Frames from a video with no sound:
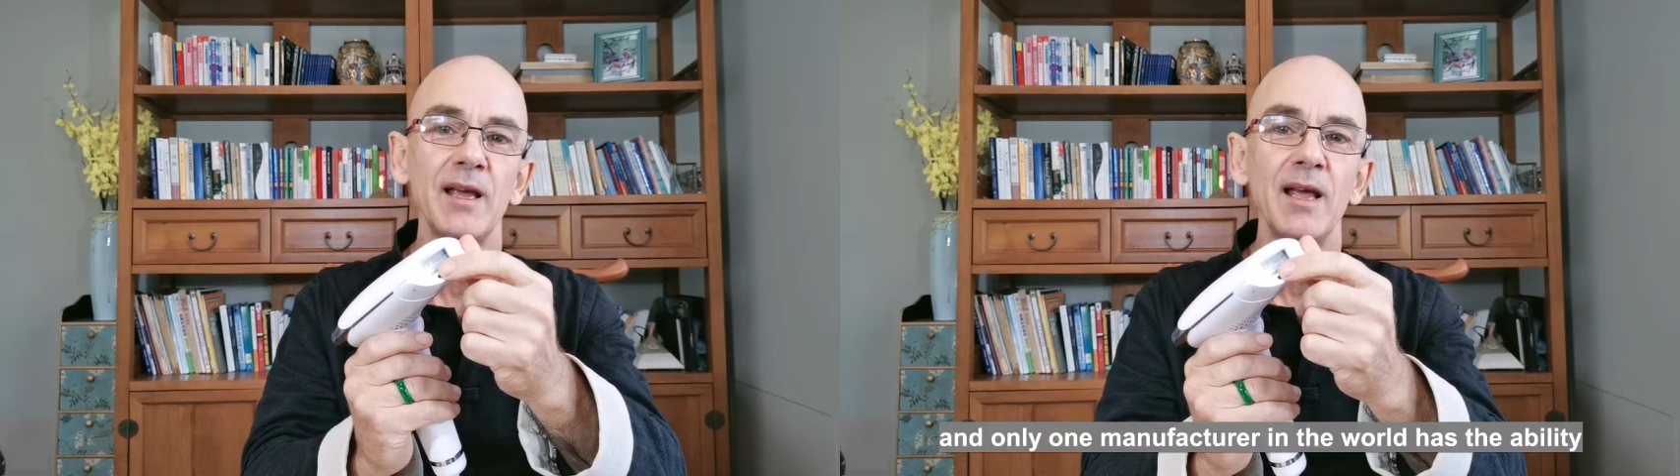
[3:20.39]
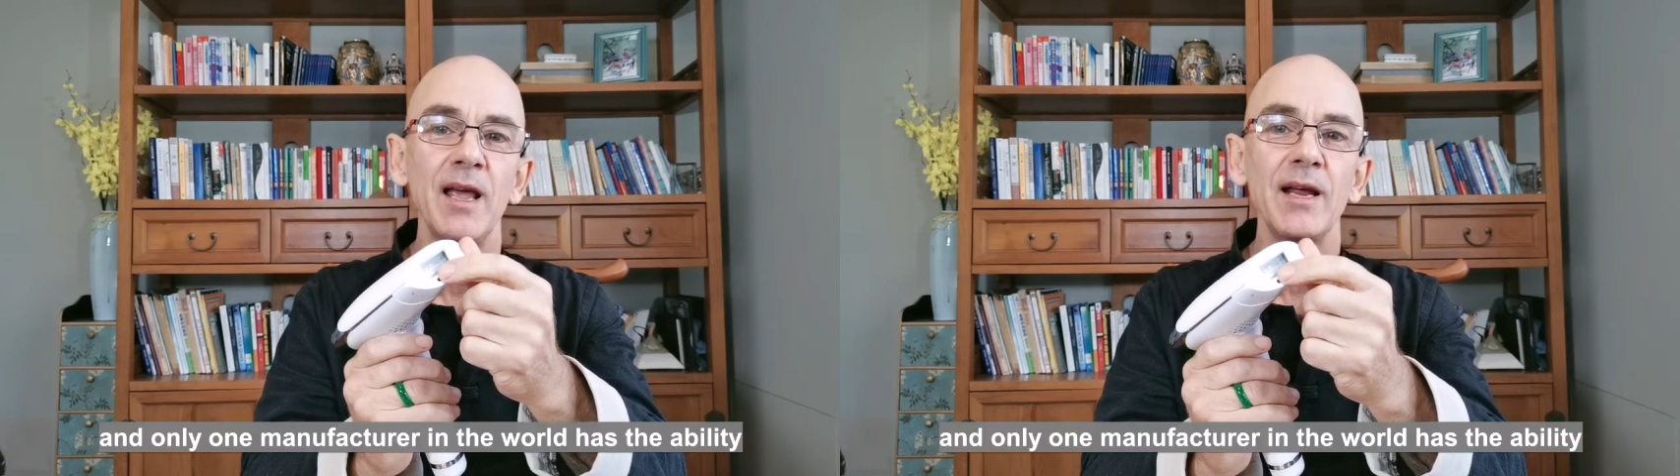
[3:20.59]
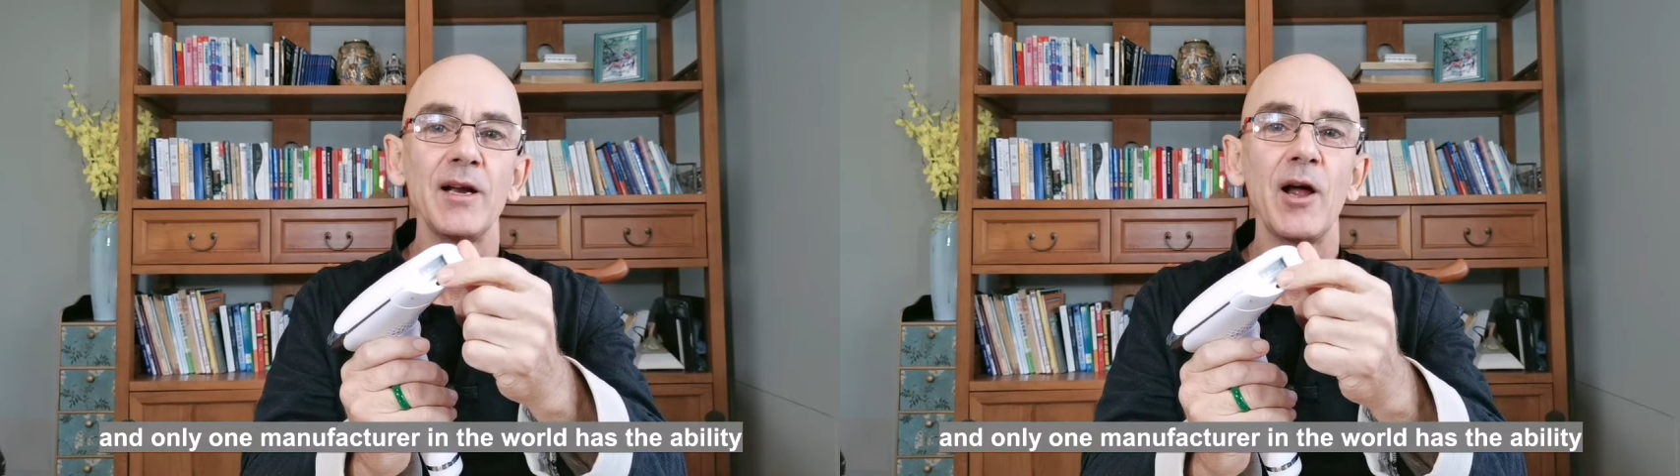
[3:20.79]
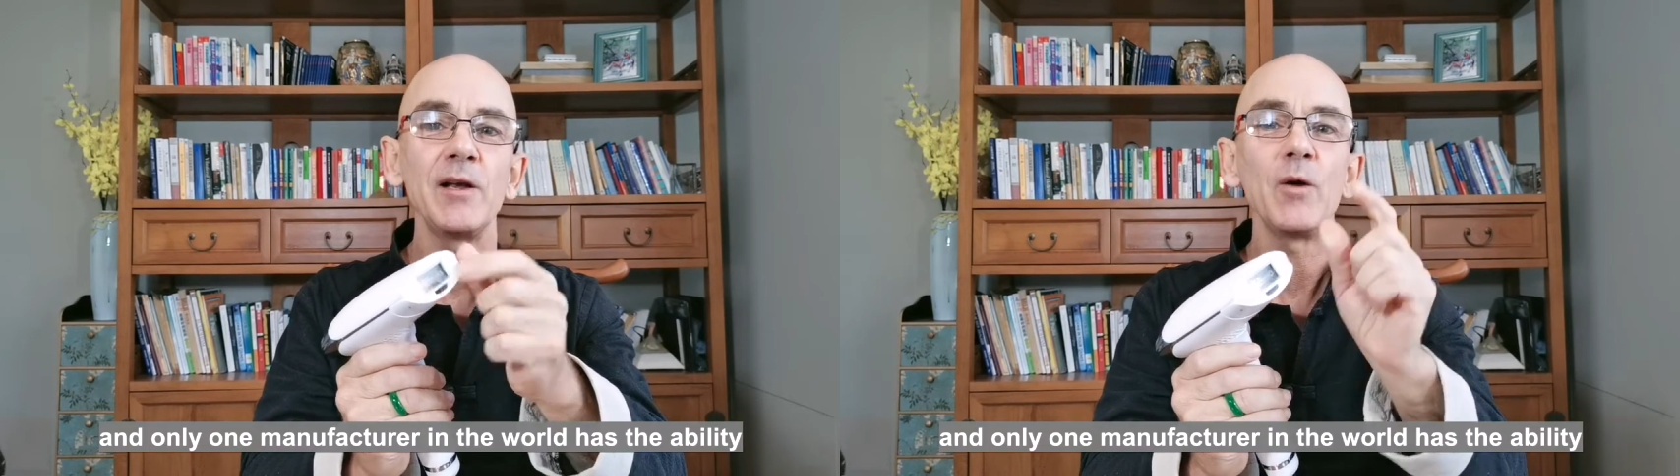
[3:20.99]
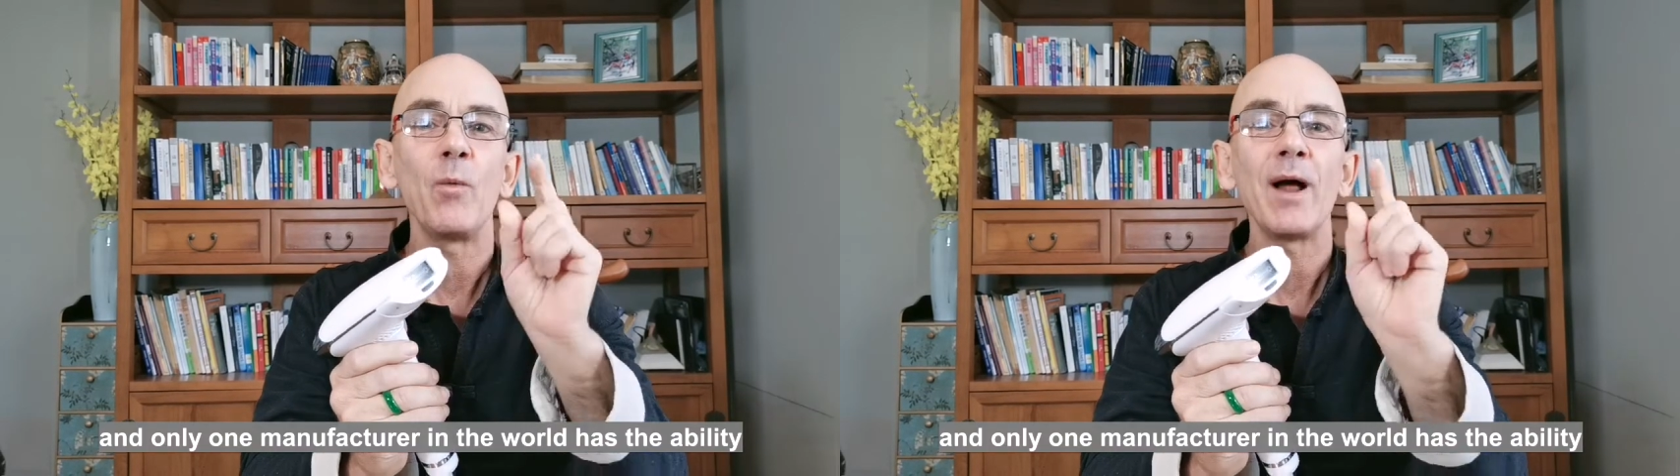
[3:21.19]
And only
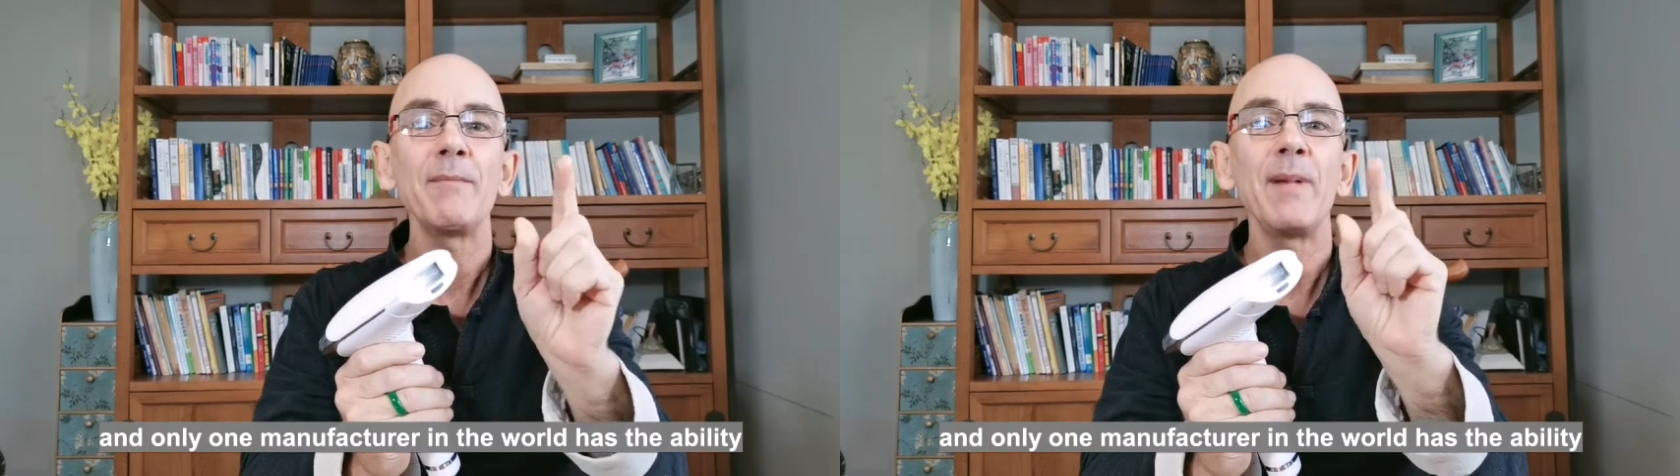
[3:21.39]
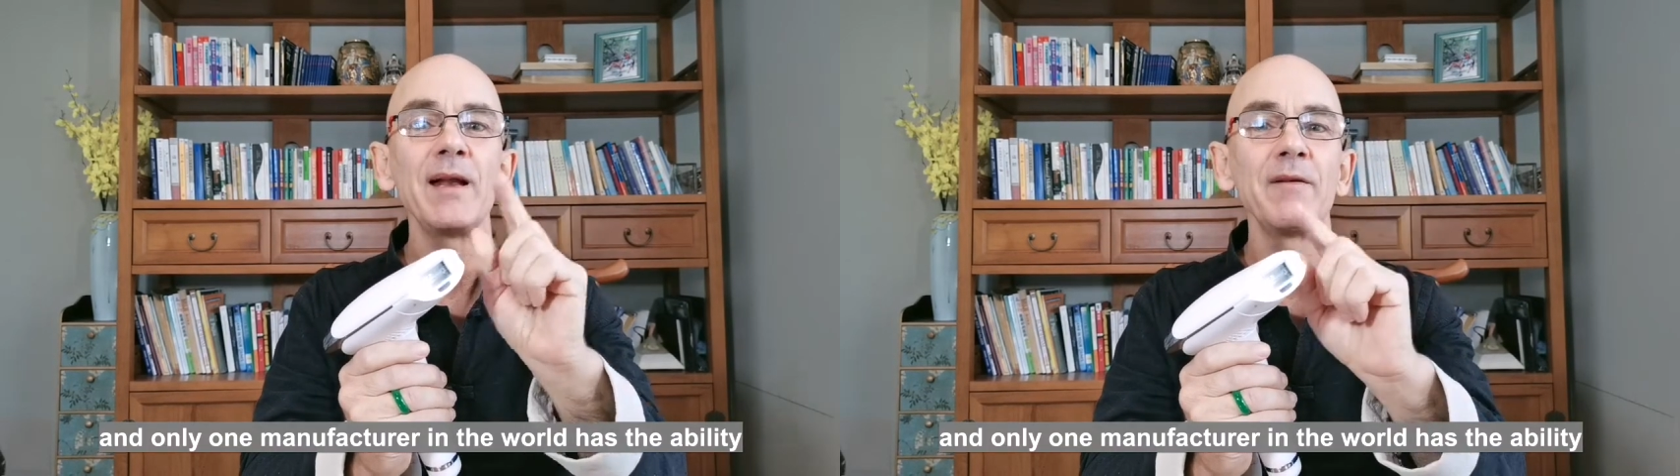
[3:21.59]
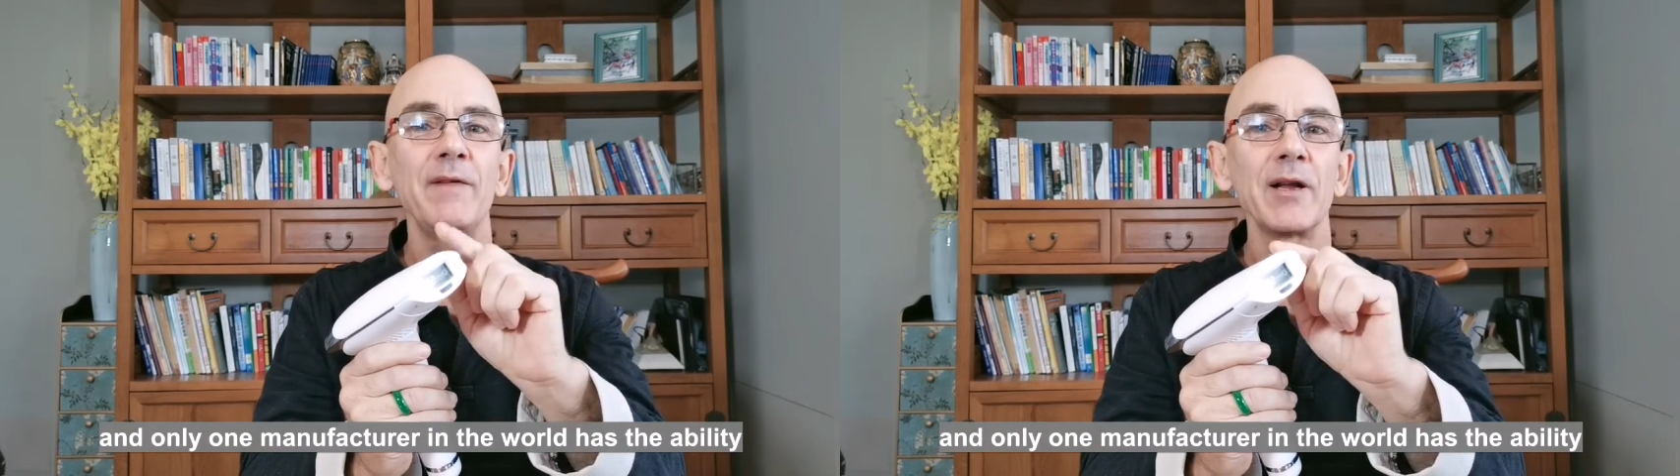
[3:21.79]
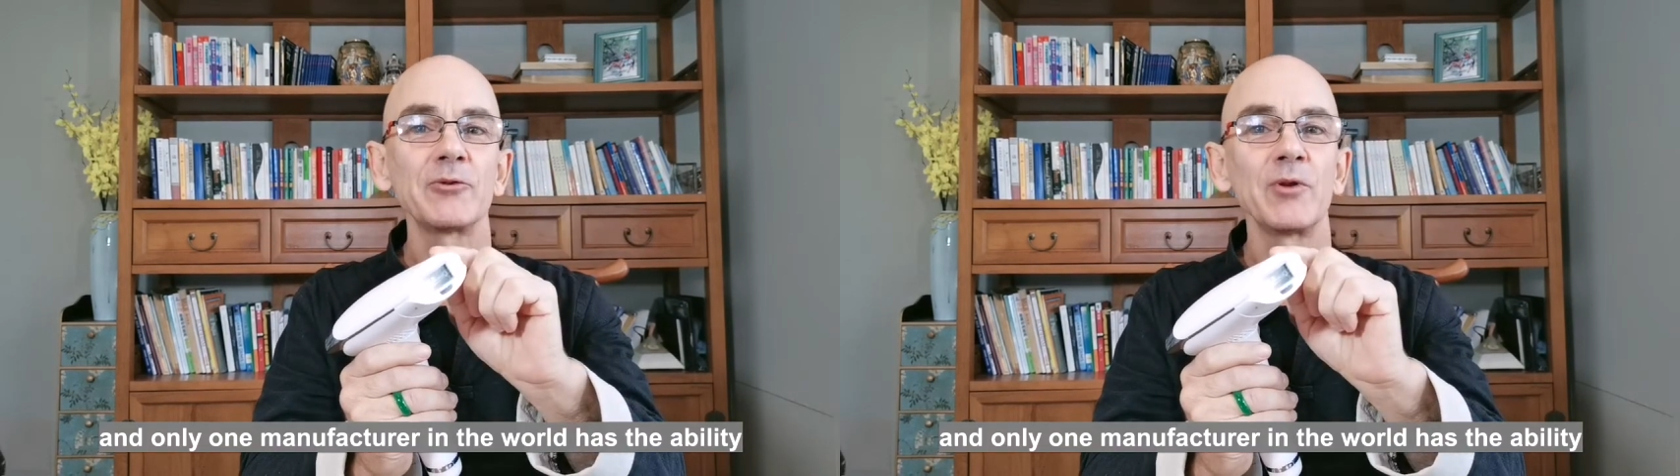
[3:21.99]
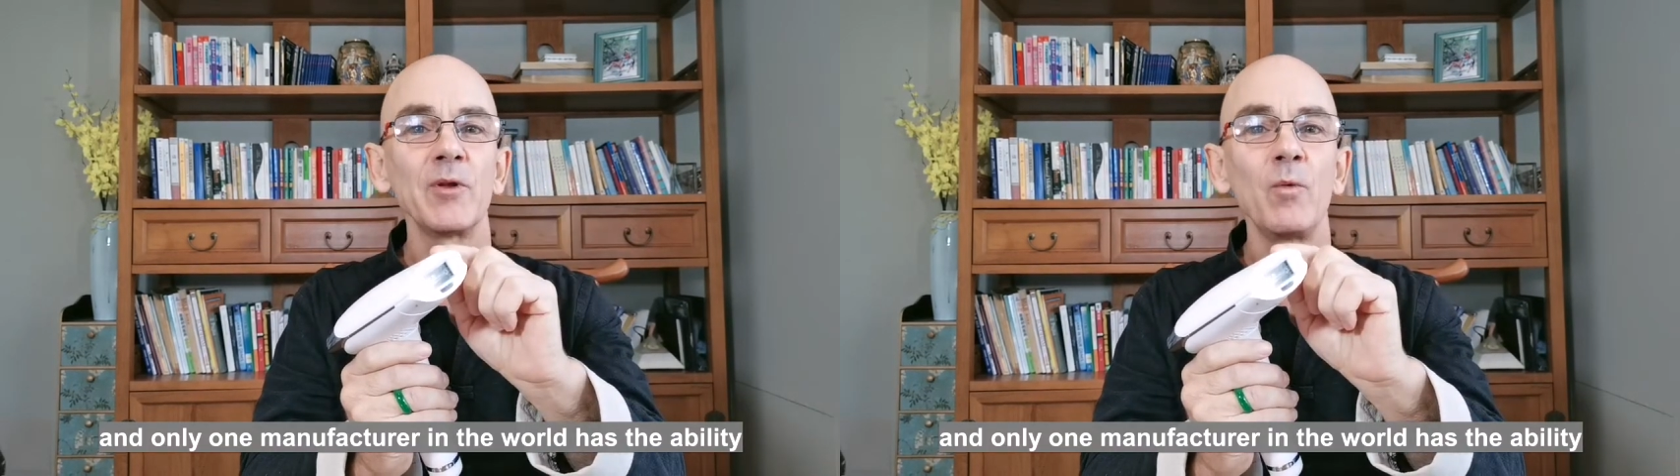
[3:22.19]
one manufacturer in the
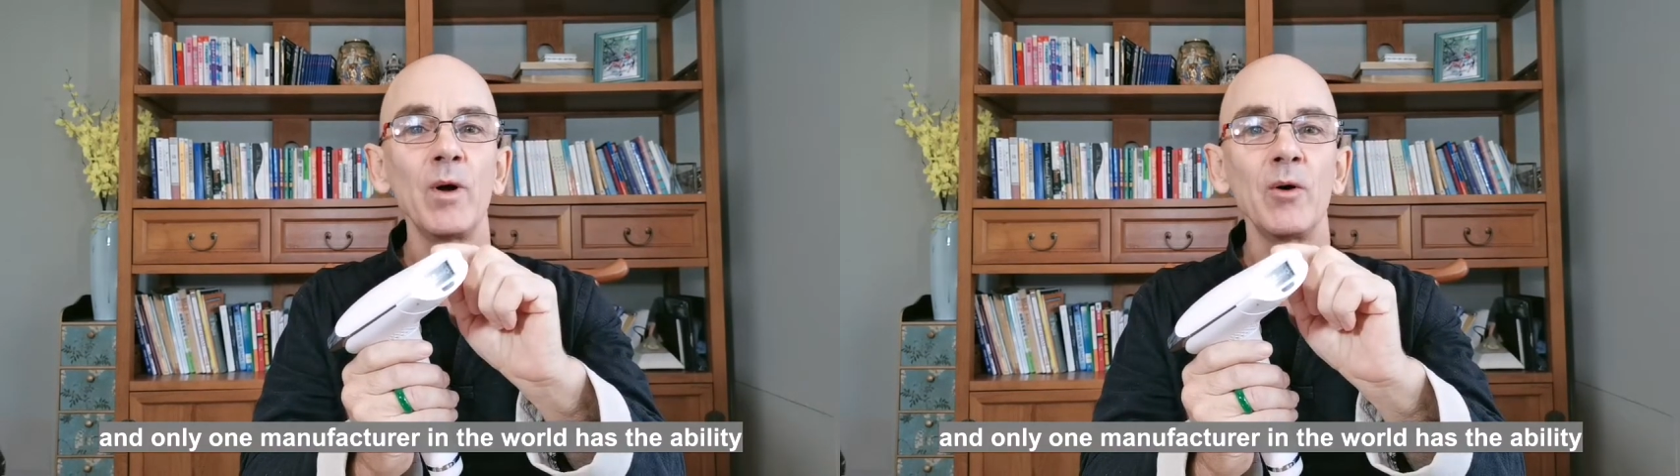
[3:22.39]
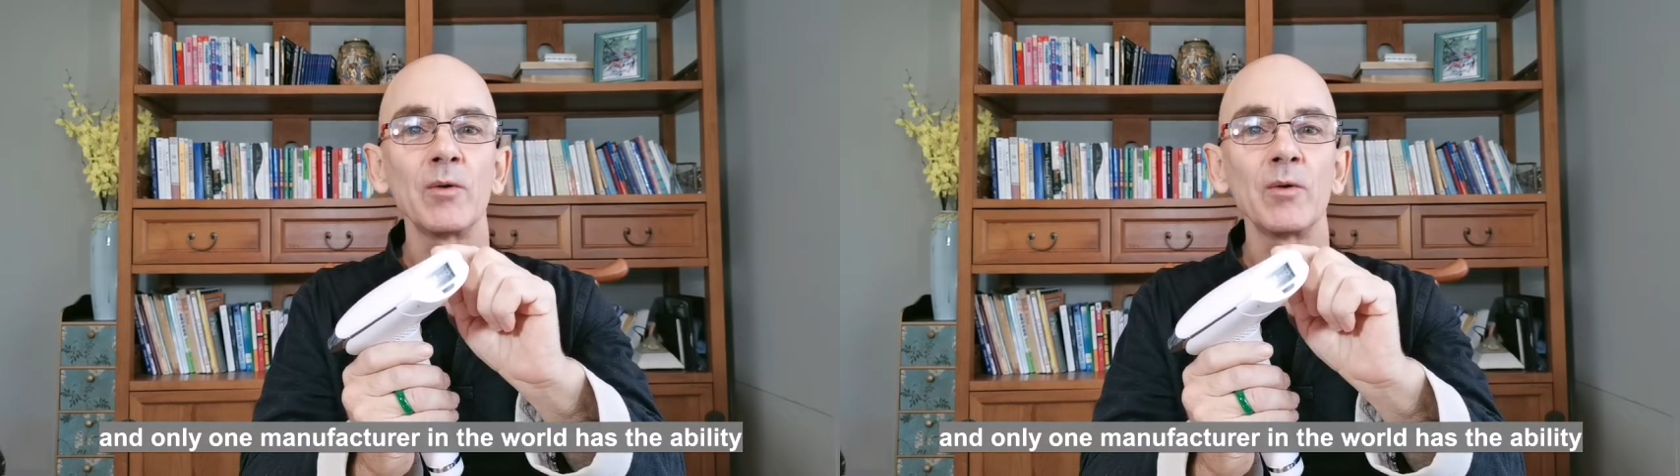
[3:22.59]
world